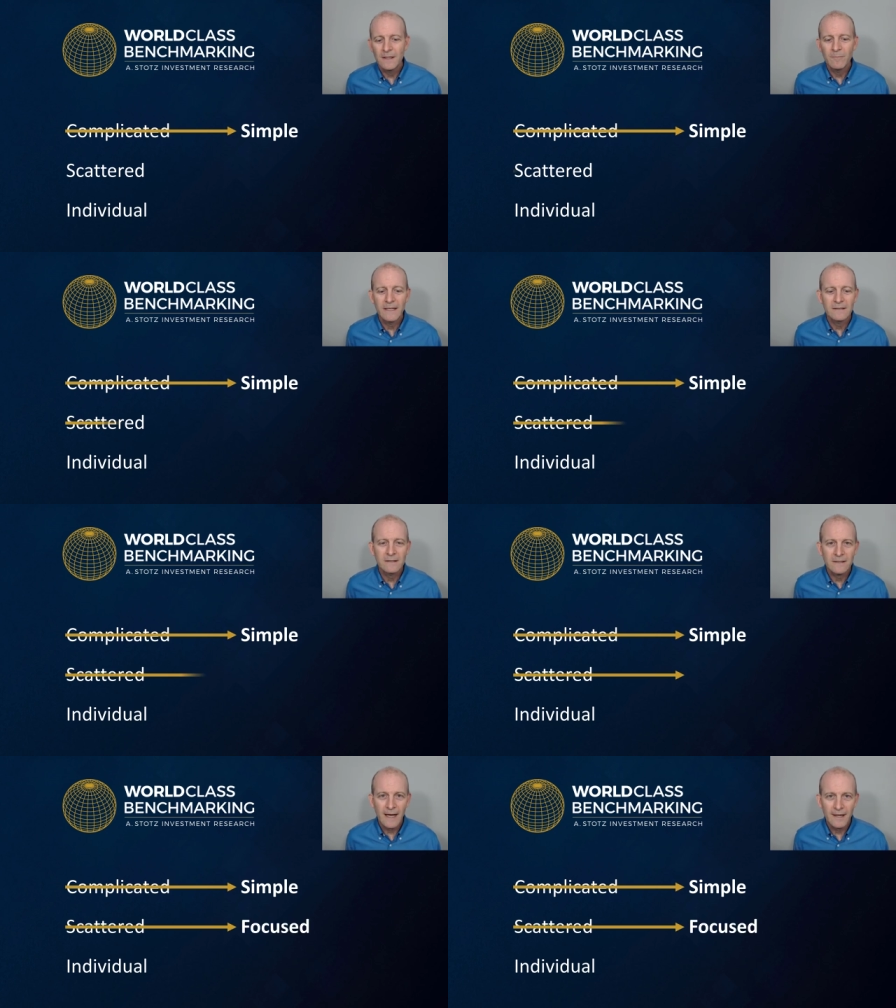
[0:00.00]
it makes
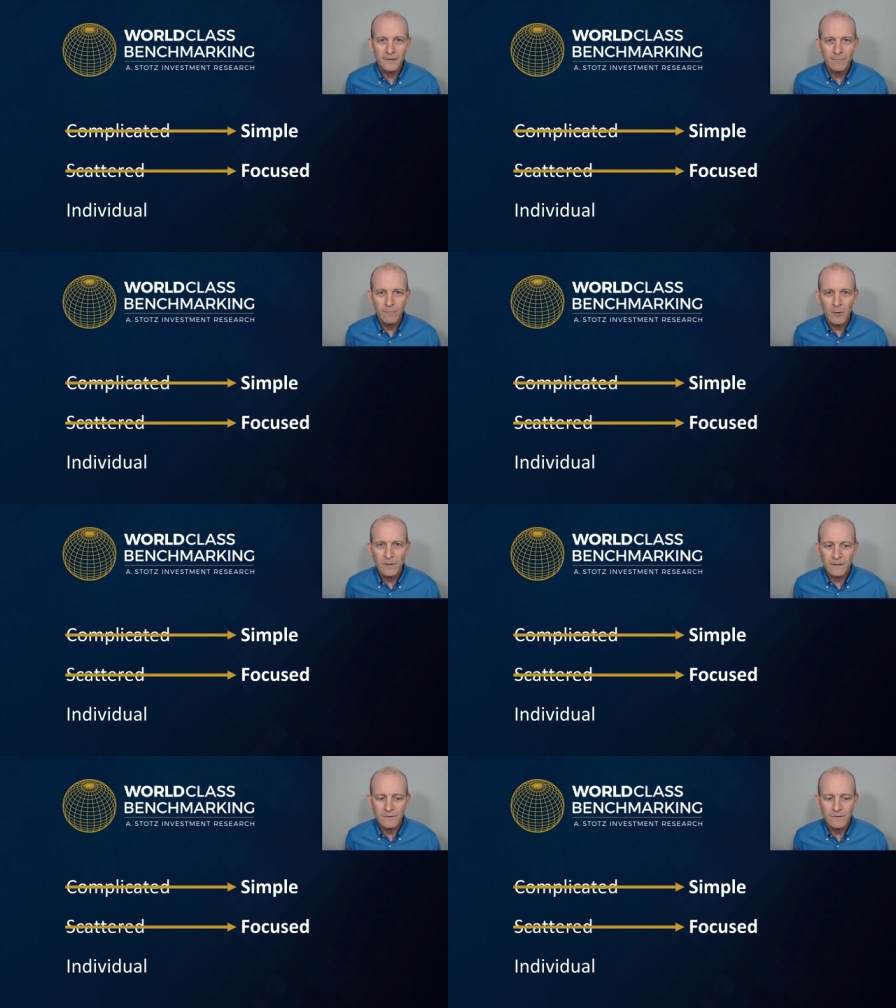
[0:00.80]
scattered
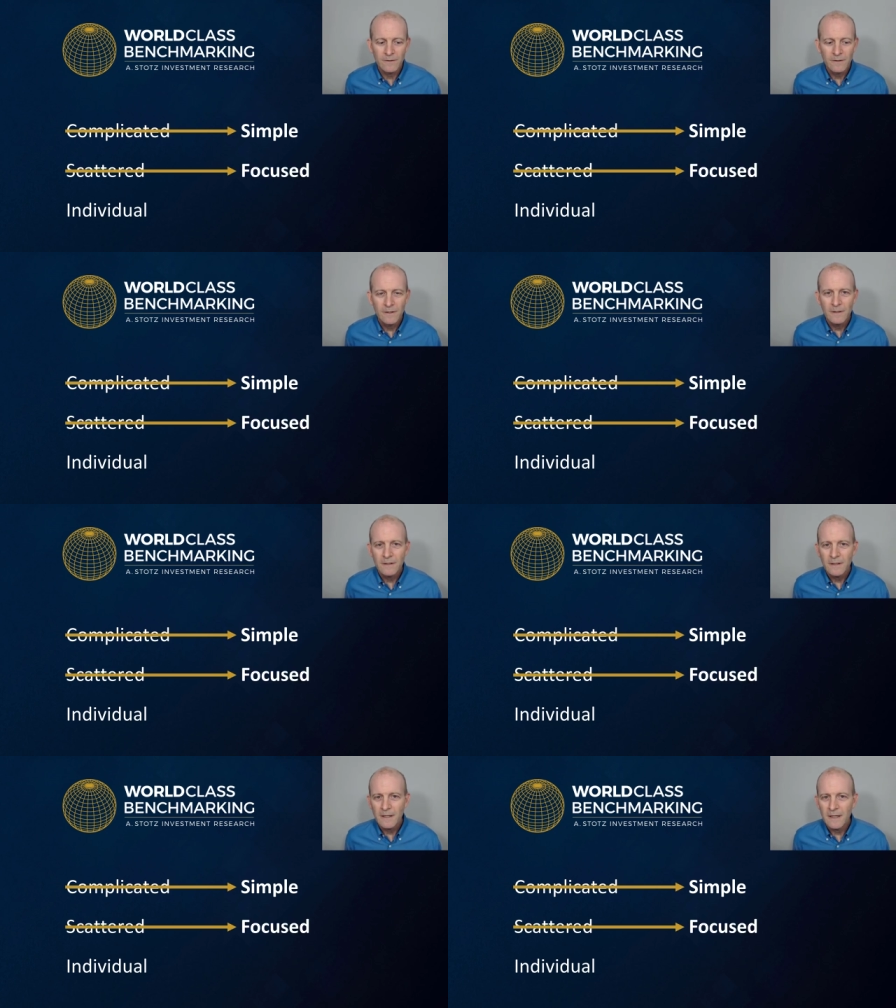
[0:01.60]
focused,
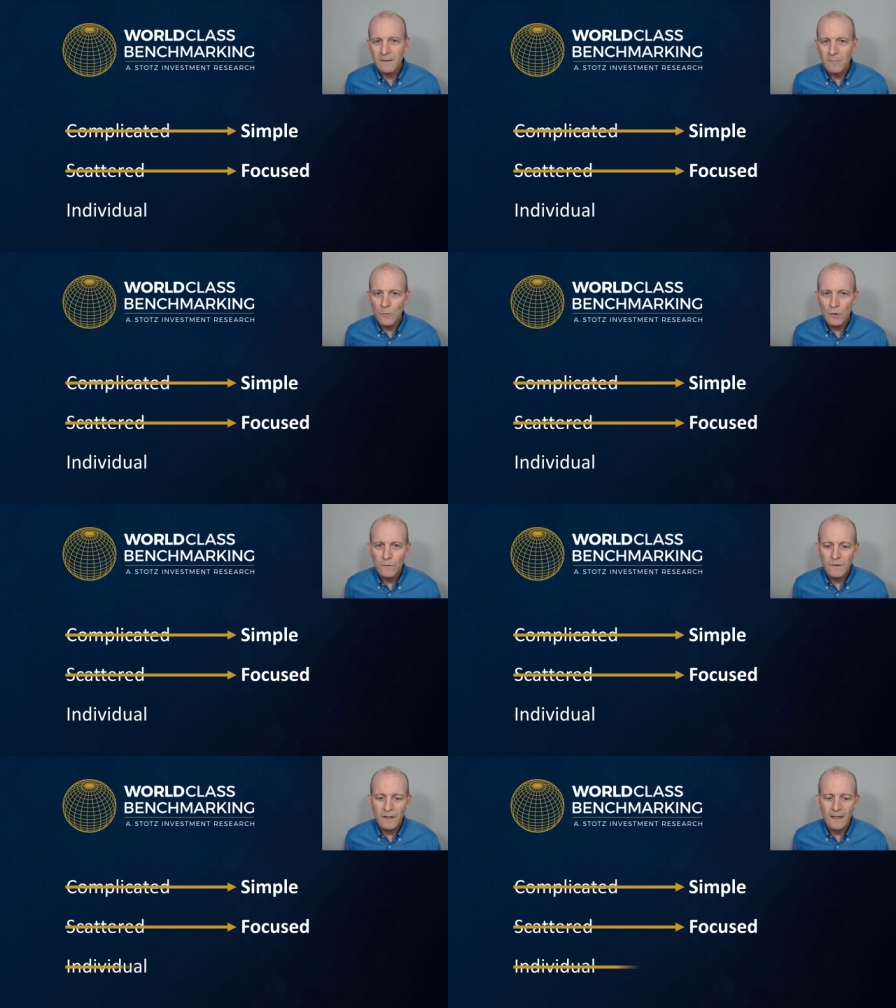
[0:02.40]
and it
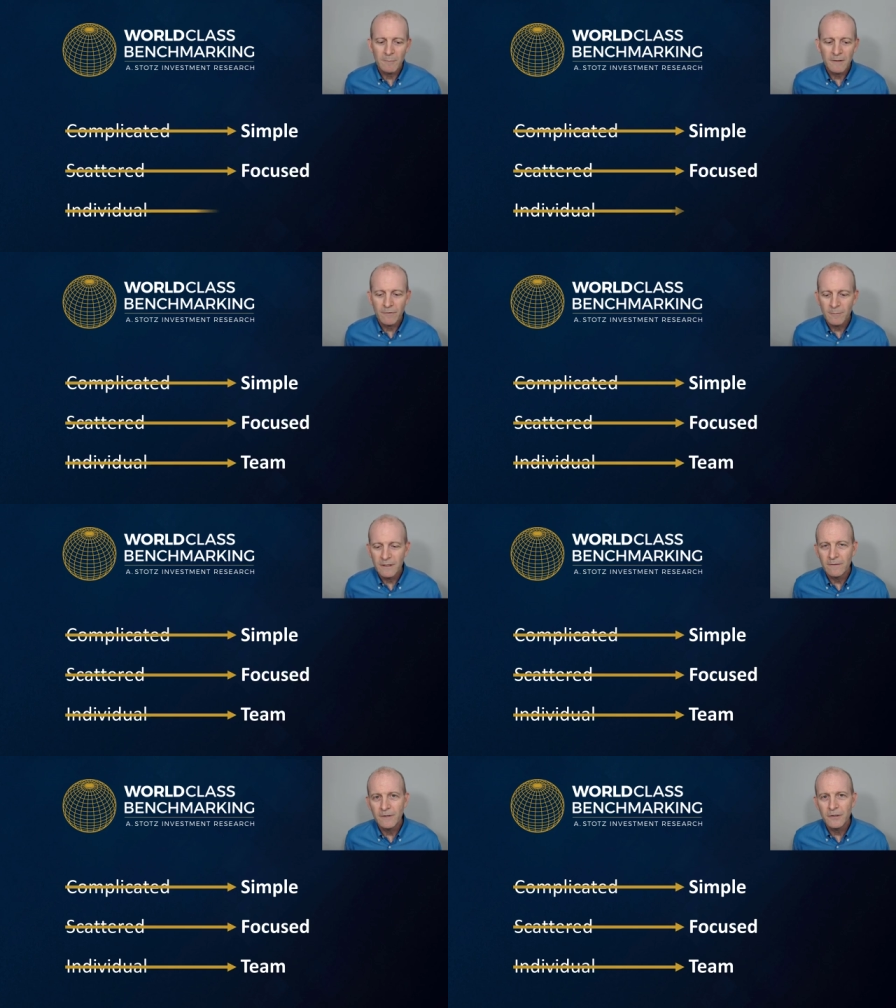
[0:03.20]
moves the company from
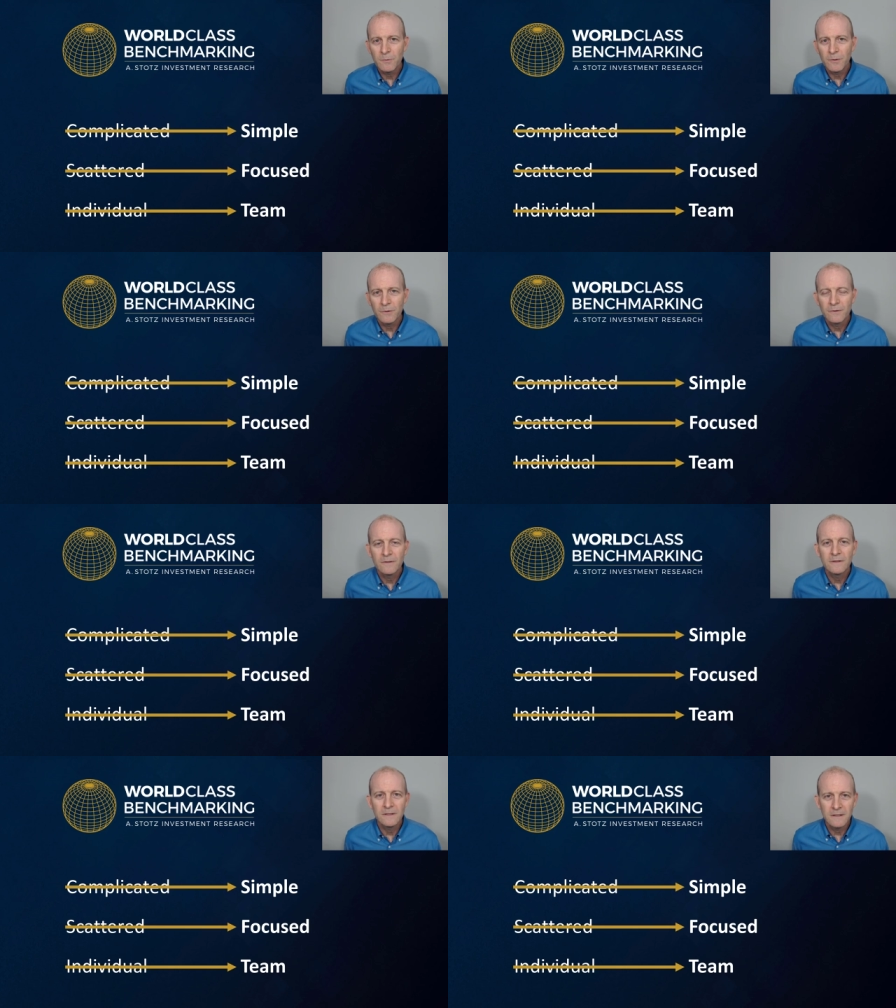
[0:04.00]
individual
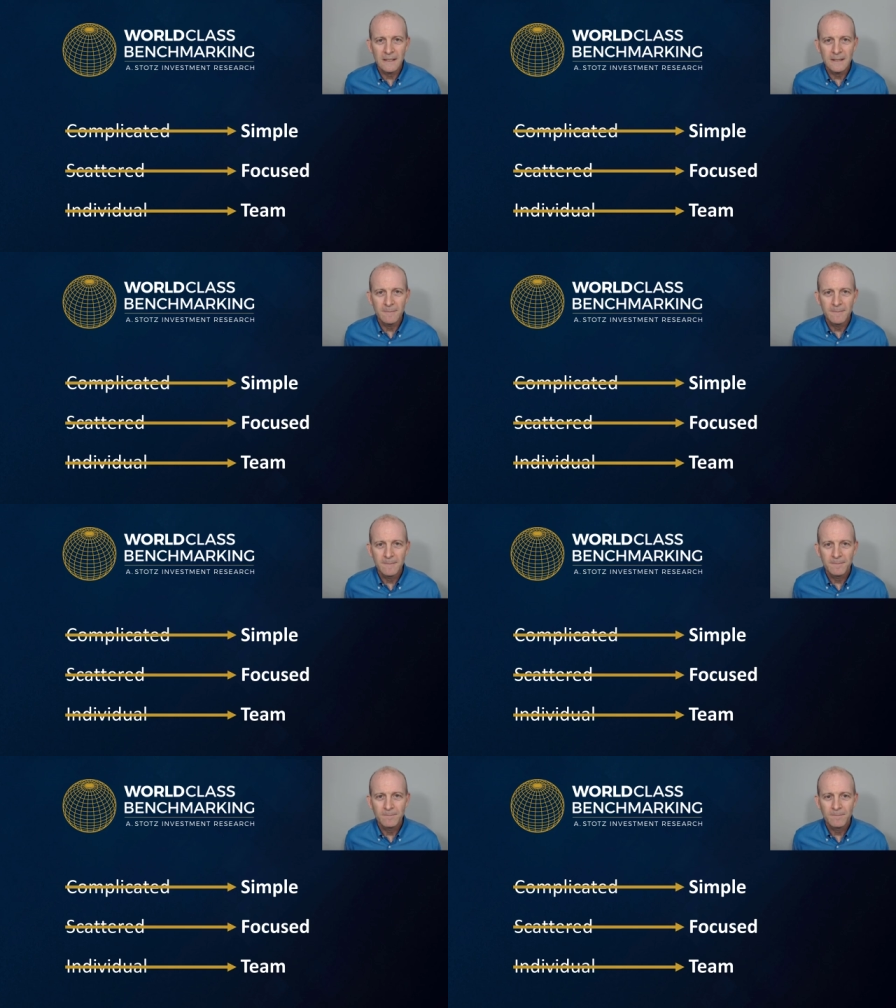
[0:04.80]
to team.